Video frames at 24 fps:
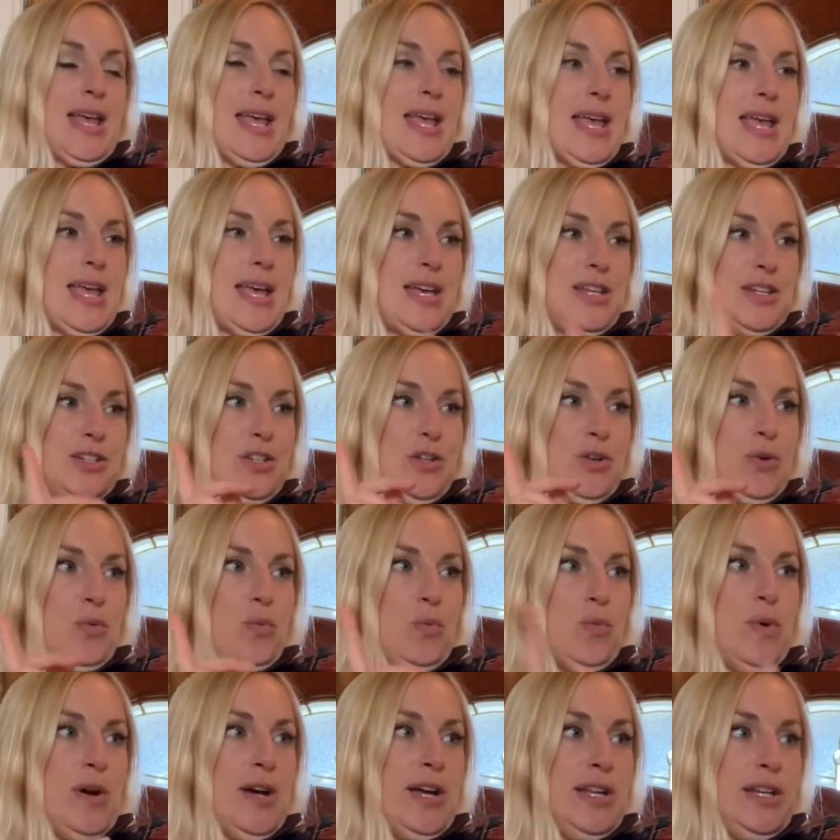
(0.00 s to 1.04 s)
And a
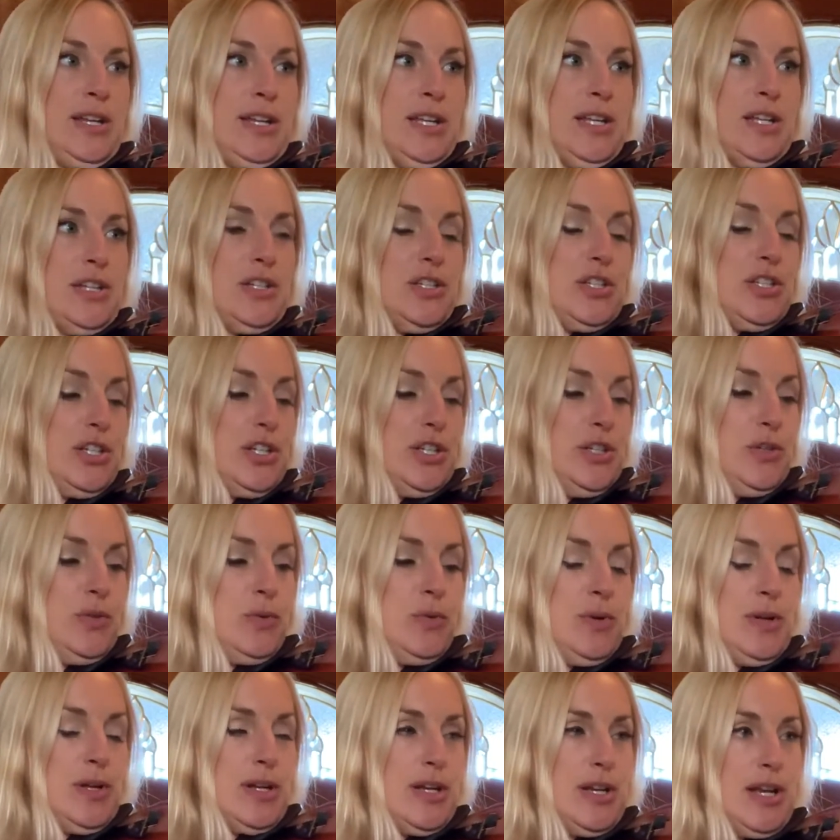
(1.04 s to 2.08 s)
1,
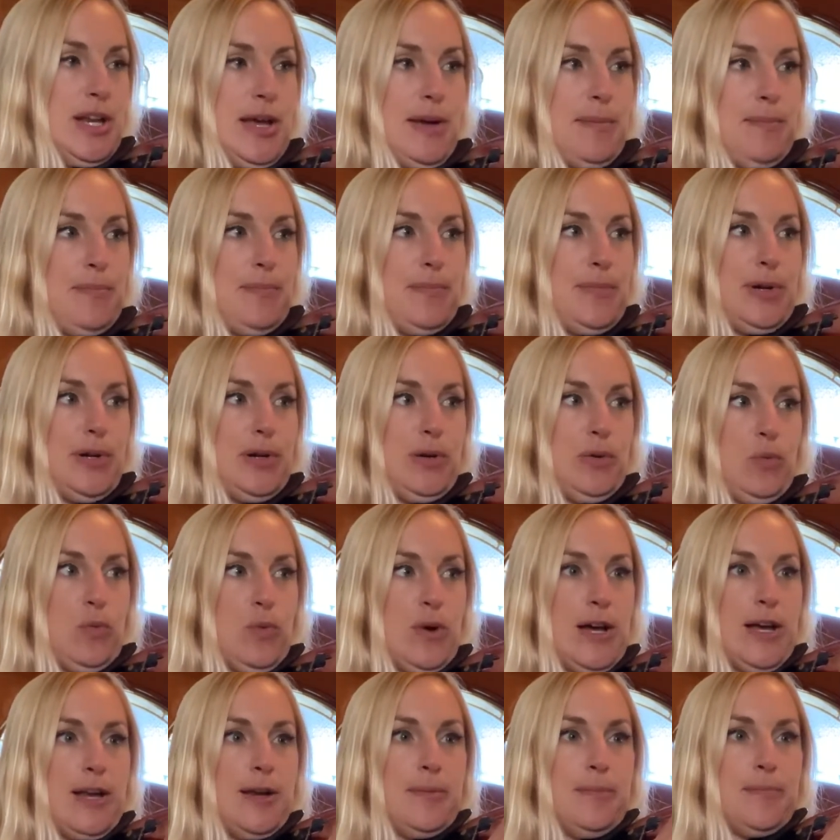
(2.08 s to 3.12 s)
2, number
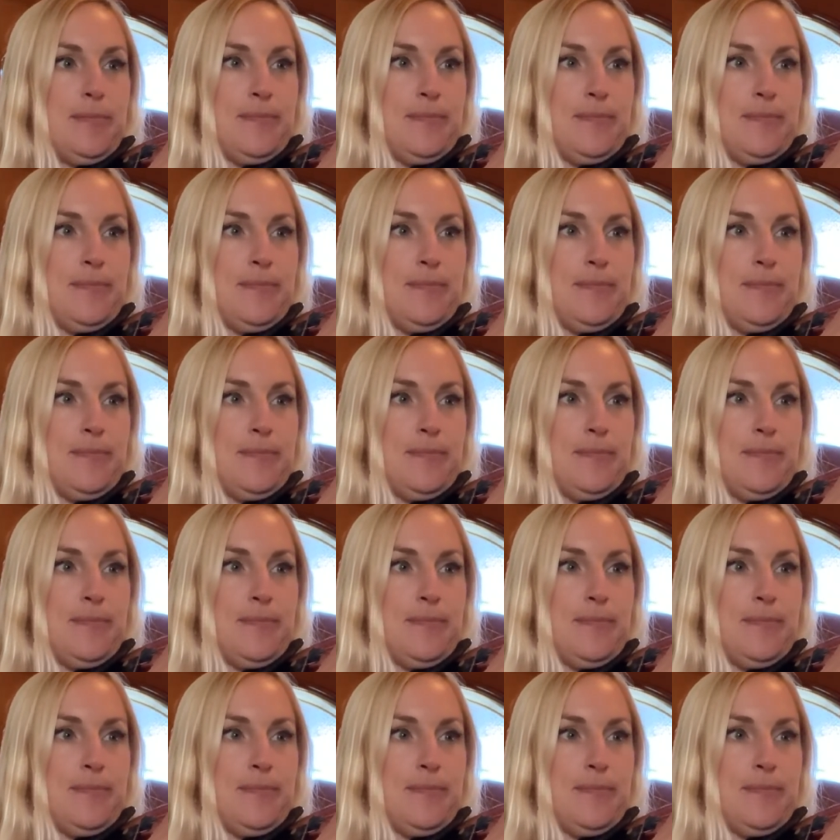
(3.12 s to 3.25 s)
1.